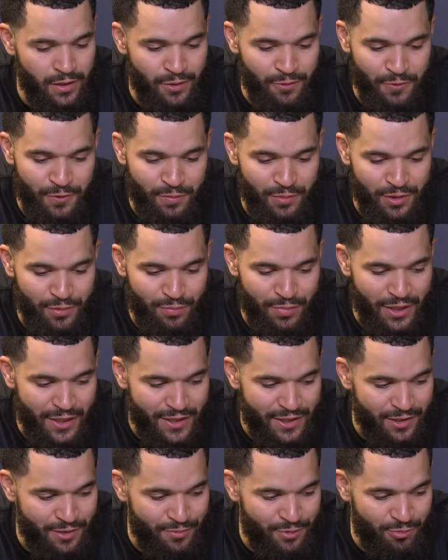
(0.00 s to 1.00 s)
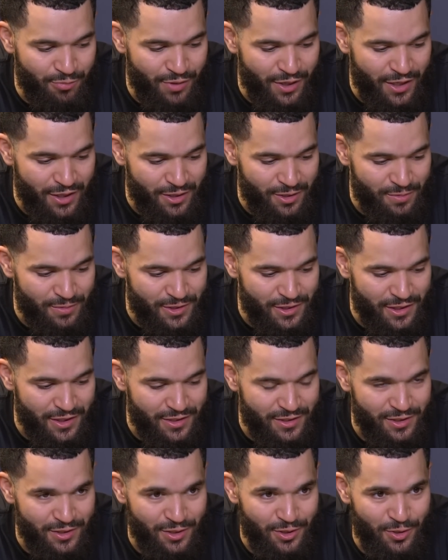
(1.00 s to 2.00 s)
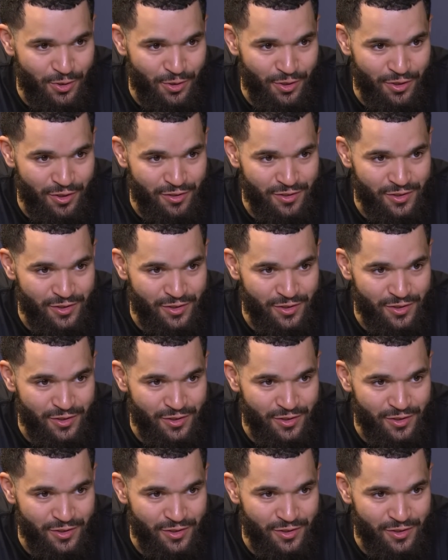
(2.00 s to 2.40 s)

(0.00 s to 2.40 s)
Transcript: we've been begging him to get to the corner,